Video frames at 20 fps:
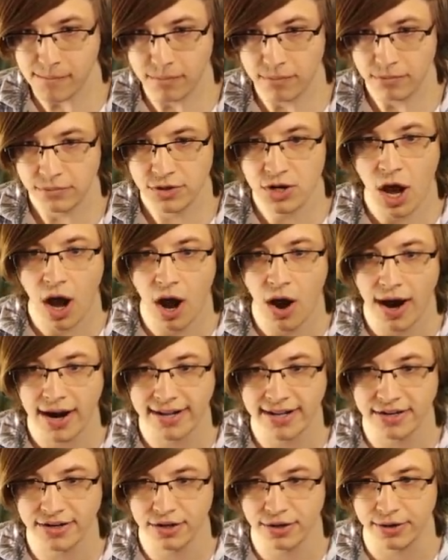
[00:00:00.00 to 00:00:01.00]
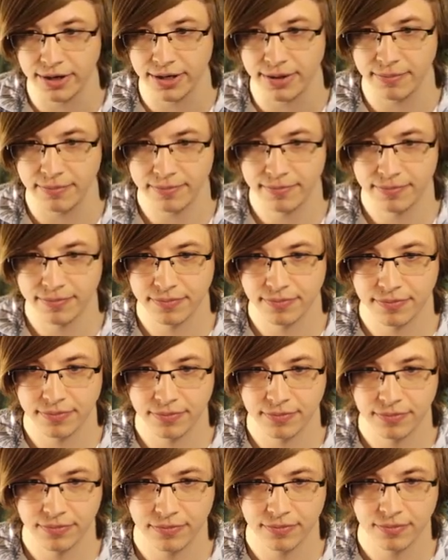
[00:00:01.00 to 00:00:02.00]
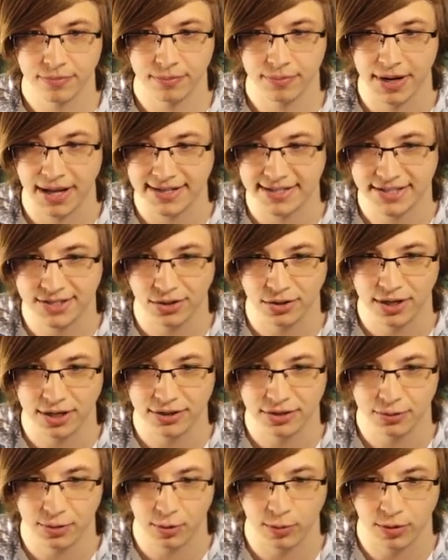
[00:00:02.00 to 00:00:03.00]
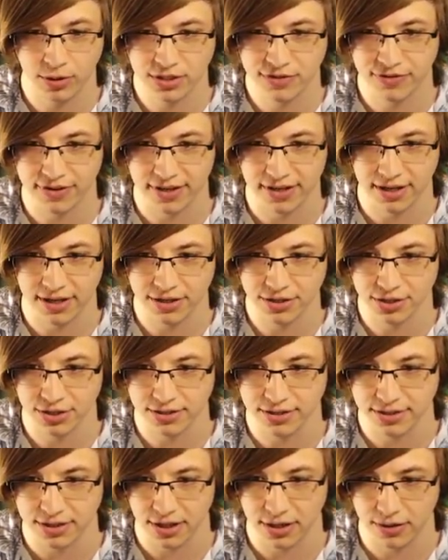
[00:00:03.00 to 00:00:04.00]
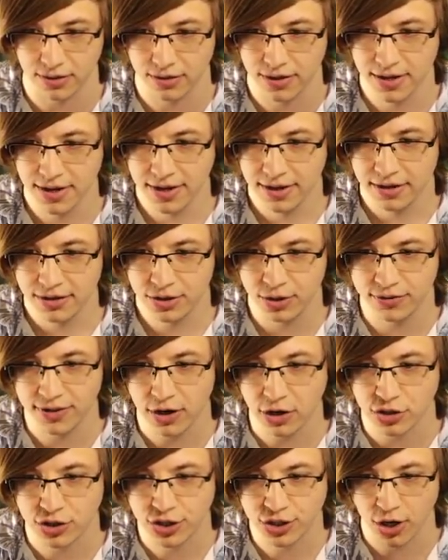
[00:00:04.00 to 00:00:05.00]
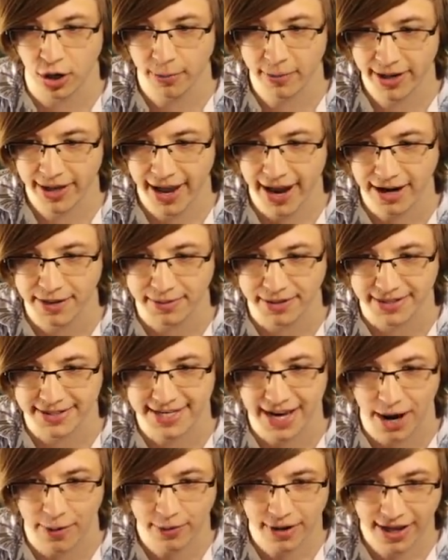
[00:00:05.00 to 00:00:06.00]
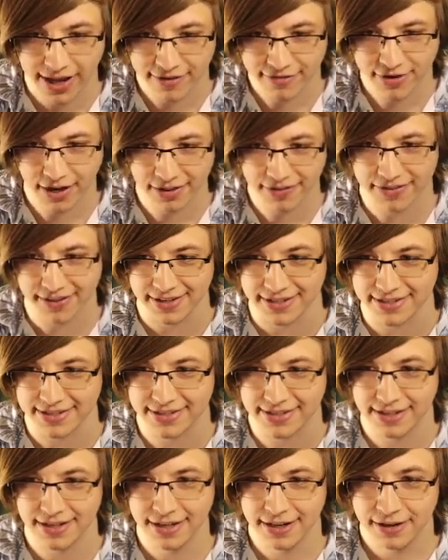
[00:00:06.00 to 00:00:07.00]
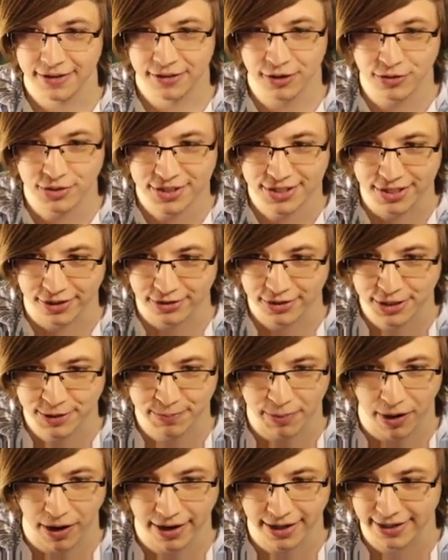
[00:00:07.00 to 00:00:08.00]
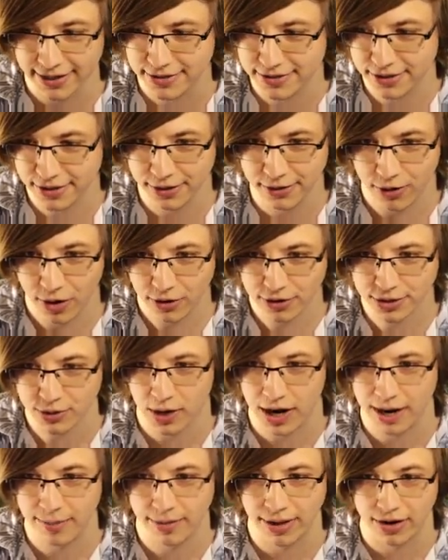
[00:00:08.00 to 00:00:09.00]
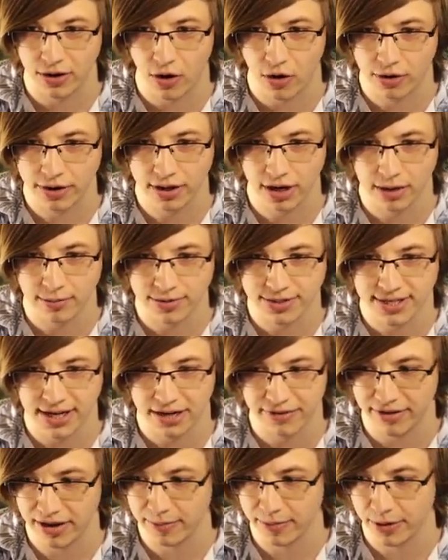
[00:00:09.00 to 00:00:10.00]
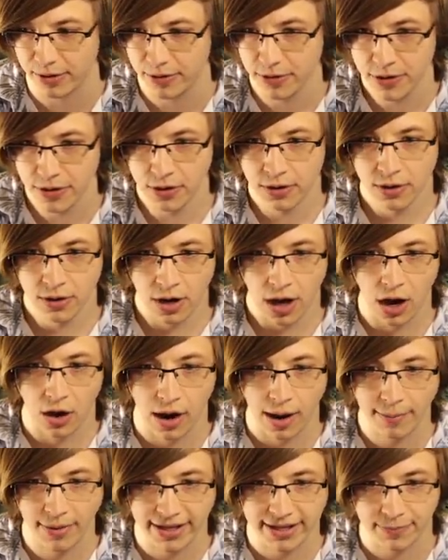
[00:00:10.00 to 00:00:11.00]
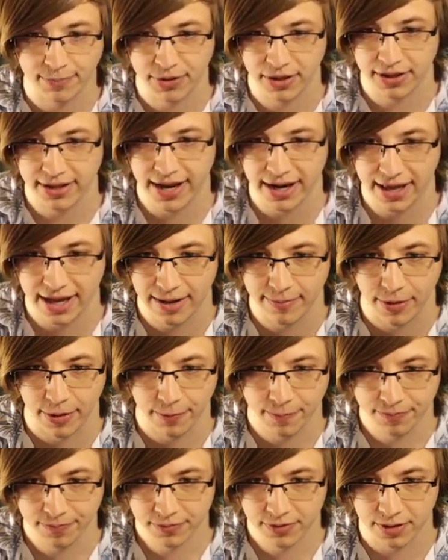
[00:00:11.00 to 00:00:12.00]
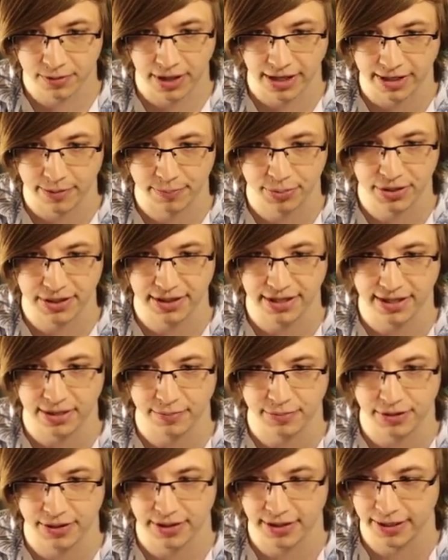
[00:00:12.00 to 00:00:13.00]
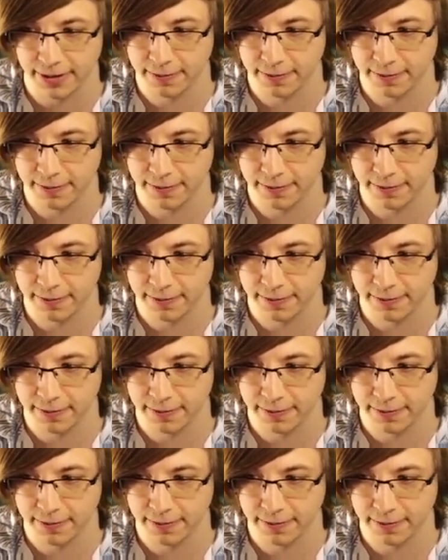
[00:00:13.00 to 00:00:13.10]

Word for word: No, I didn't do it. But I still get the rewards for the dungeons, though. Dude, there are so many enemies. How would I have done this? They're still spawning, too. Also, I am, like, already almost out of ammo. Oh, I'm, like, completely out of ammo. like, completely, completely.